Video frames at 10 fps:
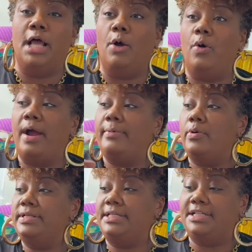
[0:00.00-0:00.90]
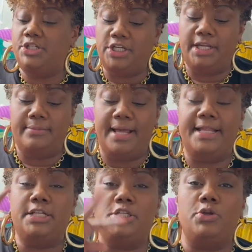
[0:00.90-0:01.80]
or I'm going to the gym,
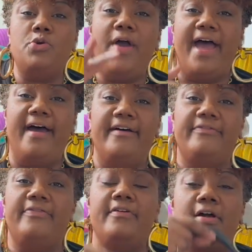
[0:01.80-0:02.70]
and then so you have